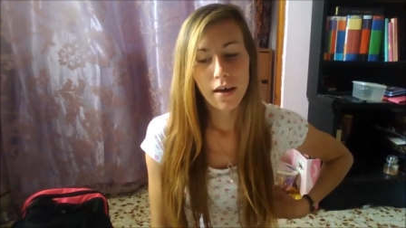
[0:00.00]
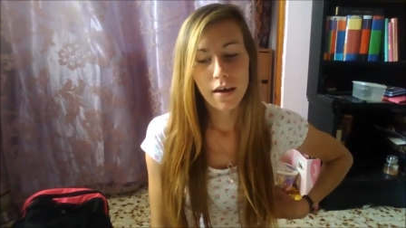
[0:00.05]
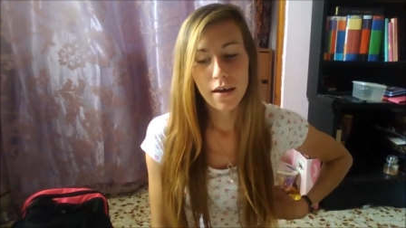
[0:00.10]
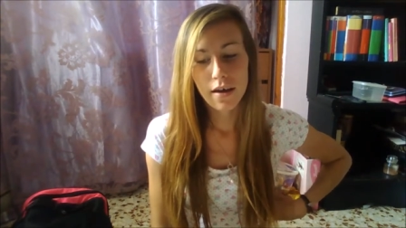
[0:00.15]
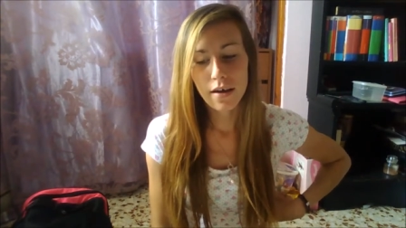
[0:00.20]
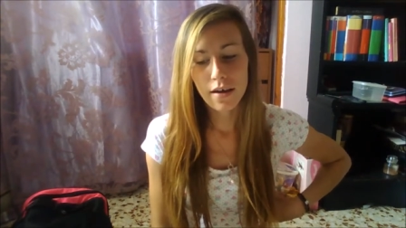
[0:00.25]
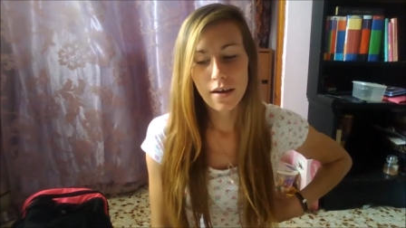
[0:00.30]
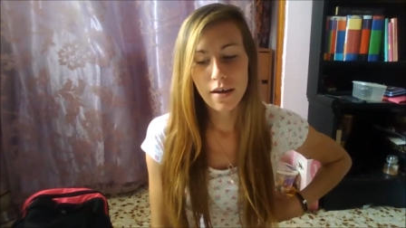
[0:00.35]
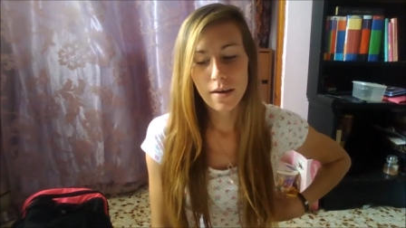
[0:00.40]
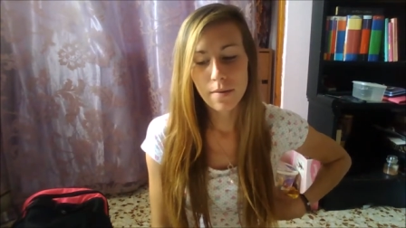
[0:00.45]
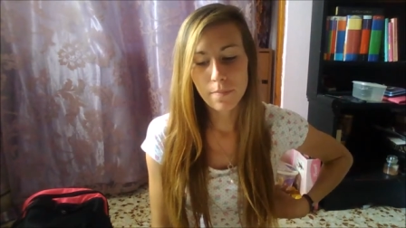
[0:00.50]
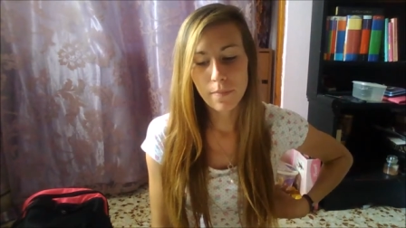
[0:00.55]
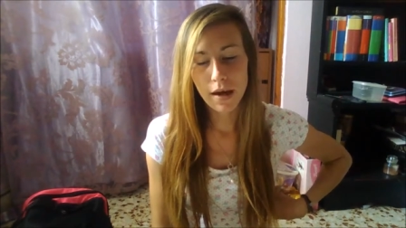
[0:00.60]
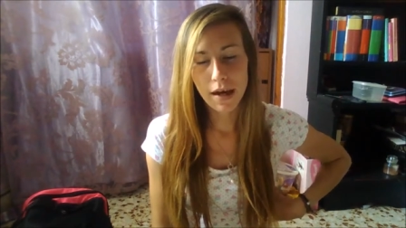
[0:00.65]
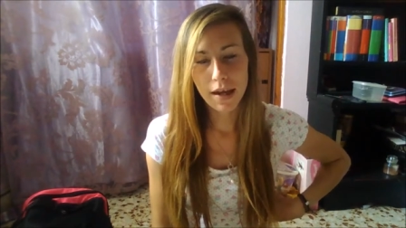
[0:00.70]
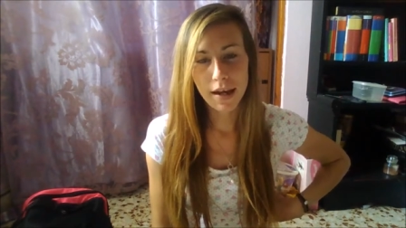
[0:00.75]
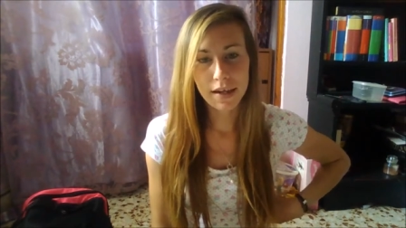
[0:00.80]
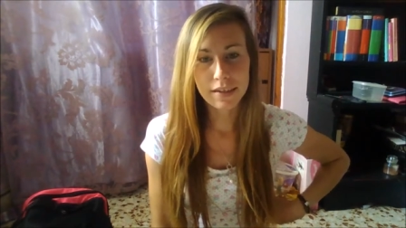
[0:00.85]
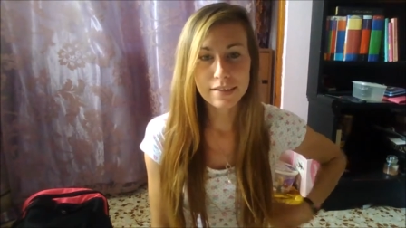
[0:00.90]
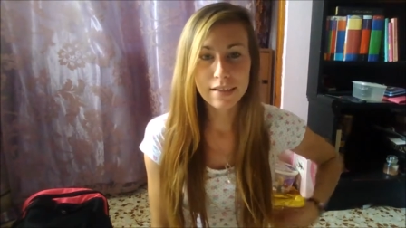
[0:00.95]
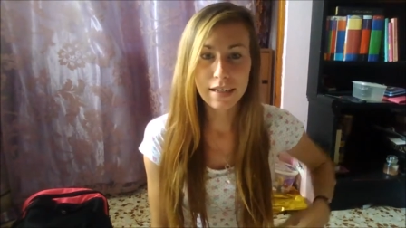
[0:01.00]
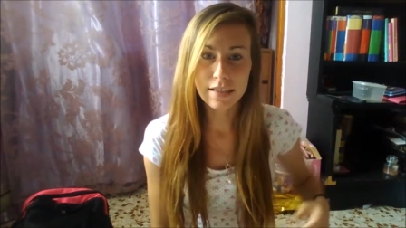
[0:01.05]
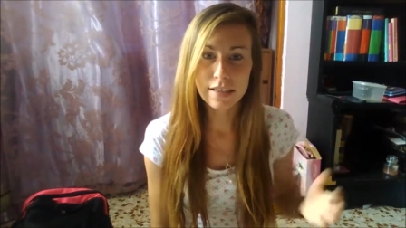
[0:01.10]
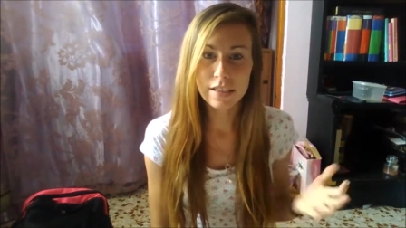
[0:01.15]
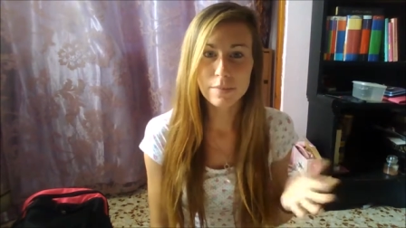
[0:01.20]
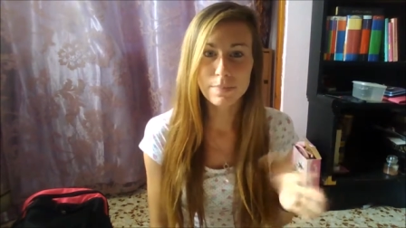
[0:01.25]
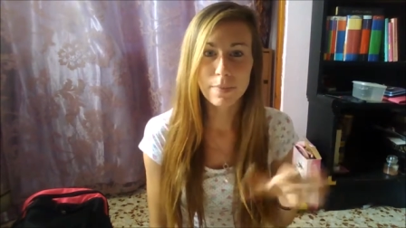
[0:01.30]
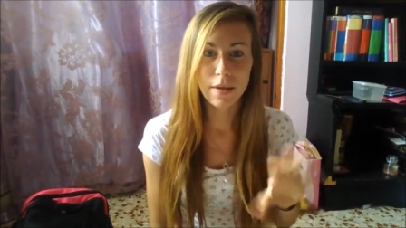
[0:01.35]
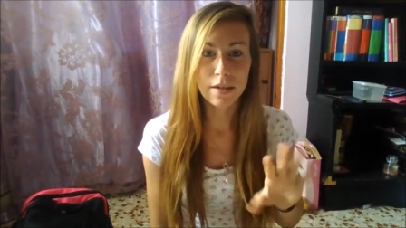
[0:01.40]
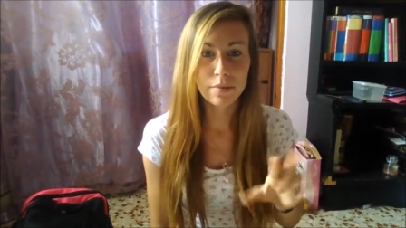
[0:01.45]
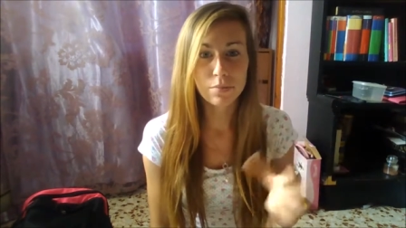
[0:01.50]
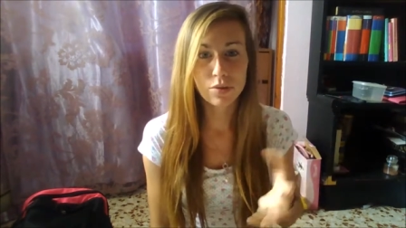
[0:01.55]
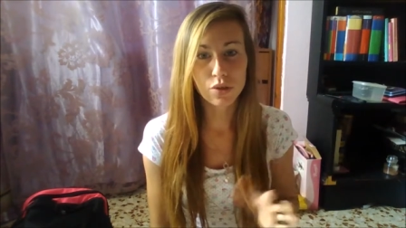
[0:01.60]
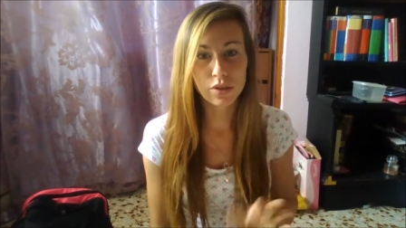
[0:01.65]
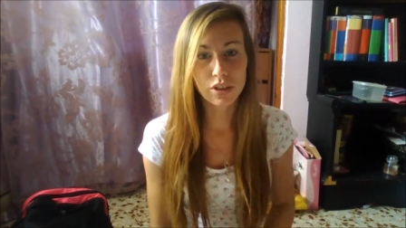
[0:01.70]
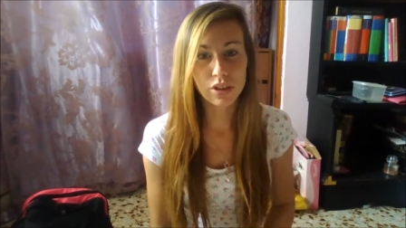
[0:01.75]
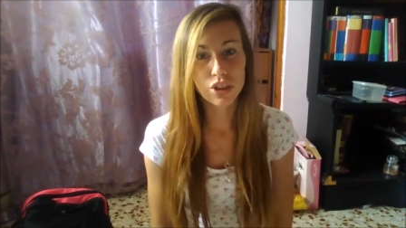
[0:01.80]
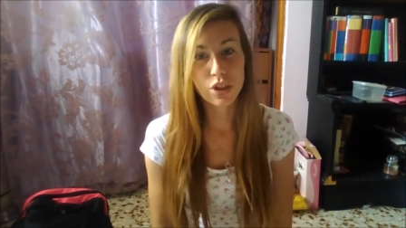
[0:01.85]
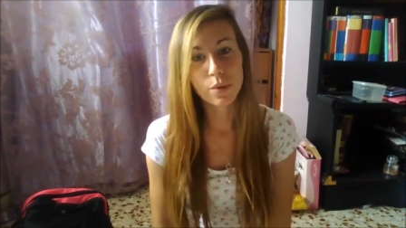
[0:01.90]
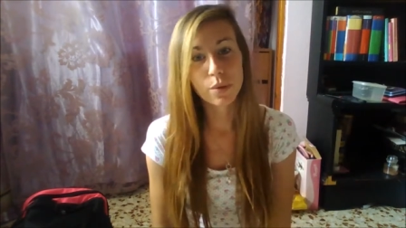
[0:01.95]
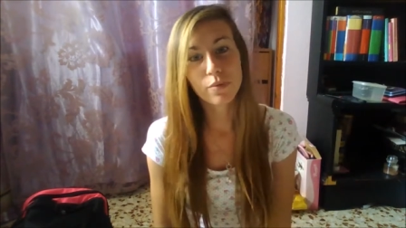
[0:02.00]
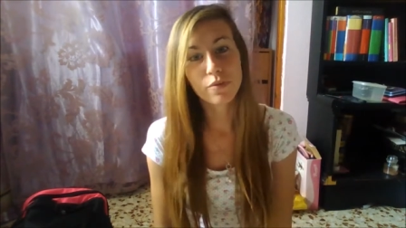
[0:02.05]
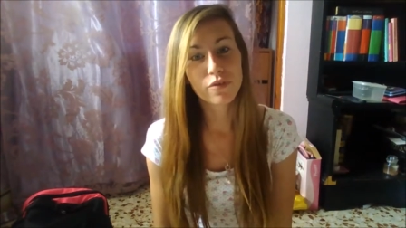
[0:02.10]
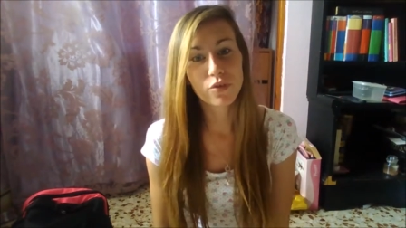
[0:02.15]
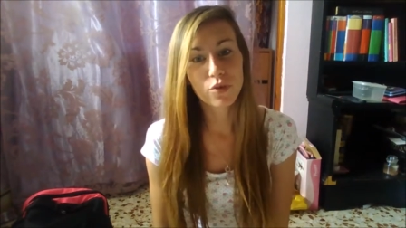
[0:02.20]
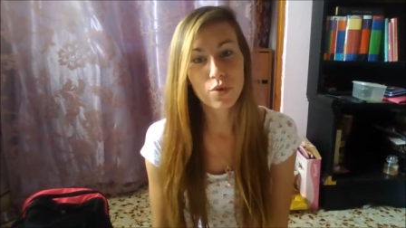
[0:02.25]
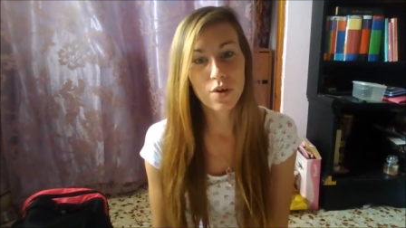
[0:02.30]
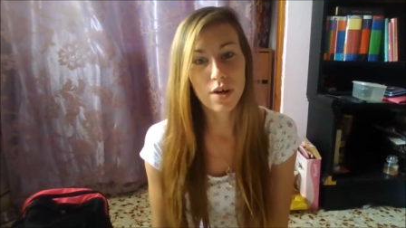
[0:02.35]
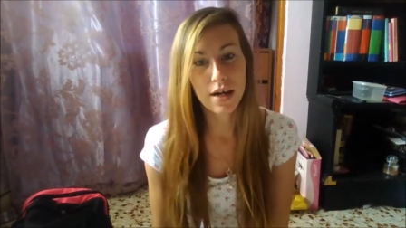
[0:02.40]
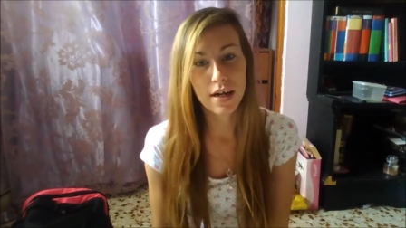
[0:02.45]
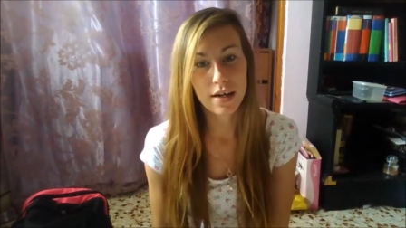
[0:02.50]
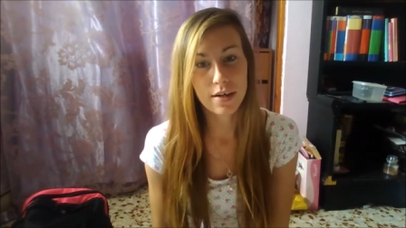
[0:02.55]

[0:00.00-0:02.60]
and I tend to spend between 2 and 4